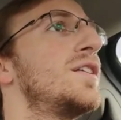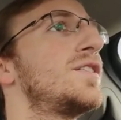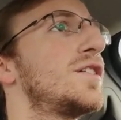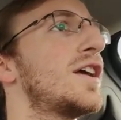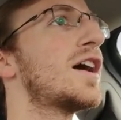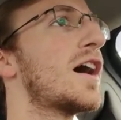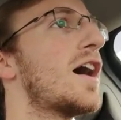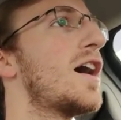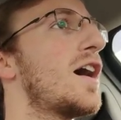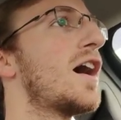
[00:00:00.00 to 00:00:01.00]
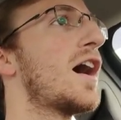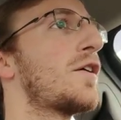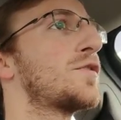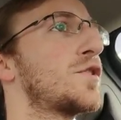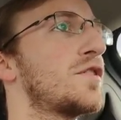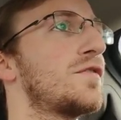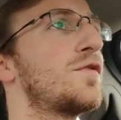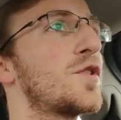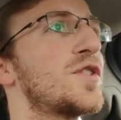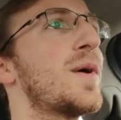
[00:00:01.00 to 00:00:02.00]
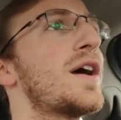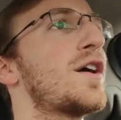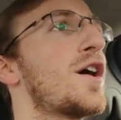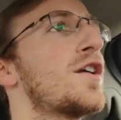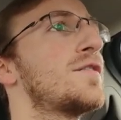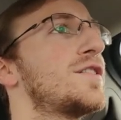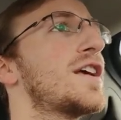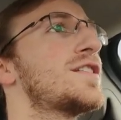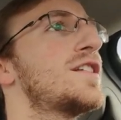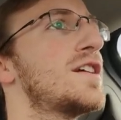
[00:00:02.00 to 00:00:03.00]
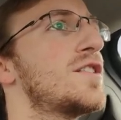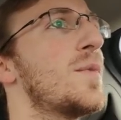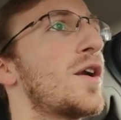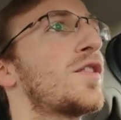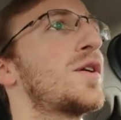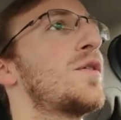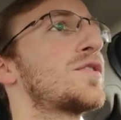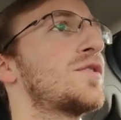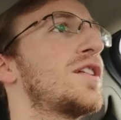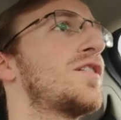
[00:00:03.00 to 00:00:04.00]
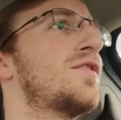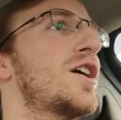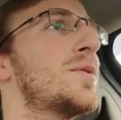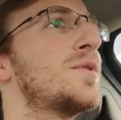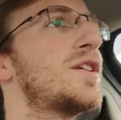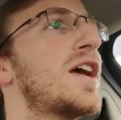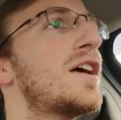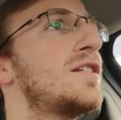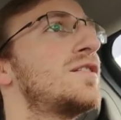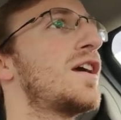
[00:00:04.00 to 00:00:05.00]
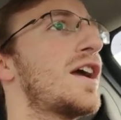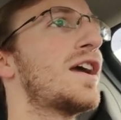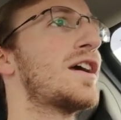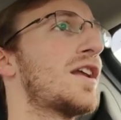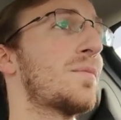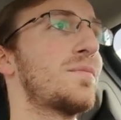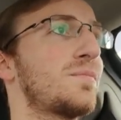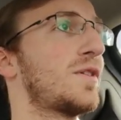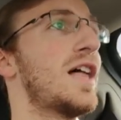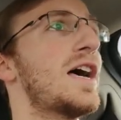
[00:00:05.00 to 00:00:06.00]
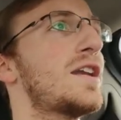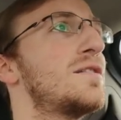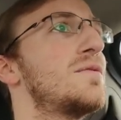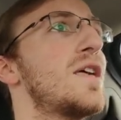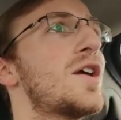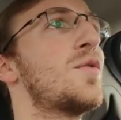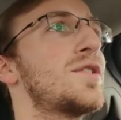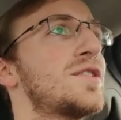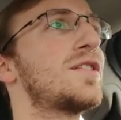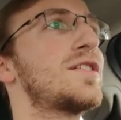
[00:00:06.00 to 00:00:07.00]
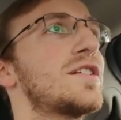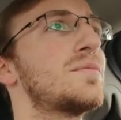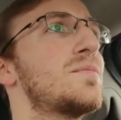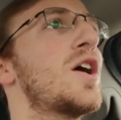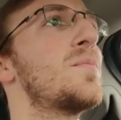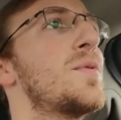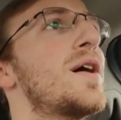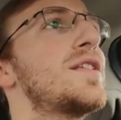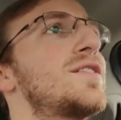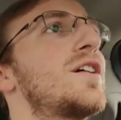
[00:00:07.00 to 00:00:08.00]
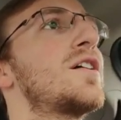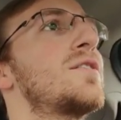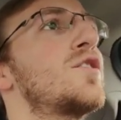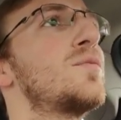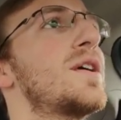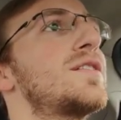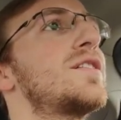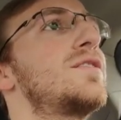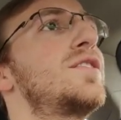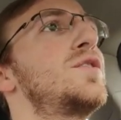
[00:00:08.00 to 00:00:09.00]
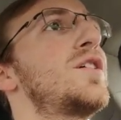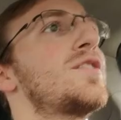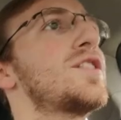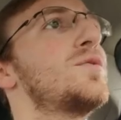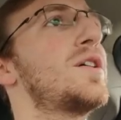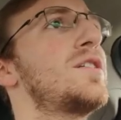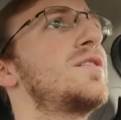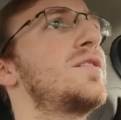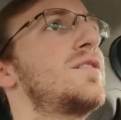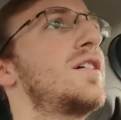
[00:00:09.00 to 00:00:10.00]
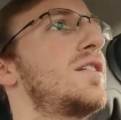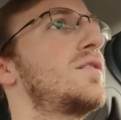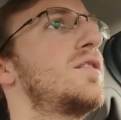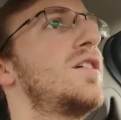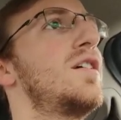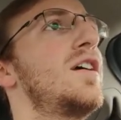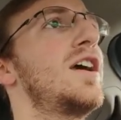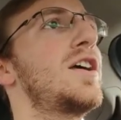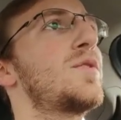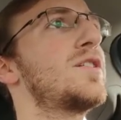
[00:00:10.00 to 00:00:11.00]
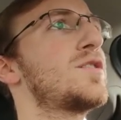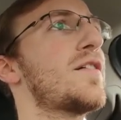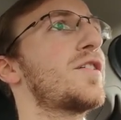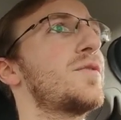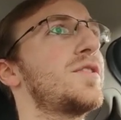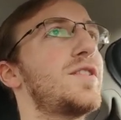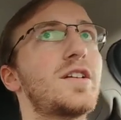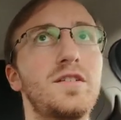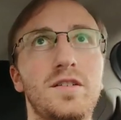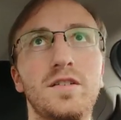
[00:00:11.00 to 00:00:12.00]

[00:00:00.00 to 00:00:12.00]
So yeah, I was sort of forced to buy a car out of necessity. The Model 3 wasn't really available yet, and I'm glad that it wasn't, because it helped me buy this car. There were basically two cars I wanted, and we're hitting traffic. 1 second.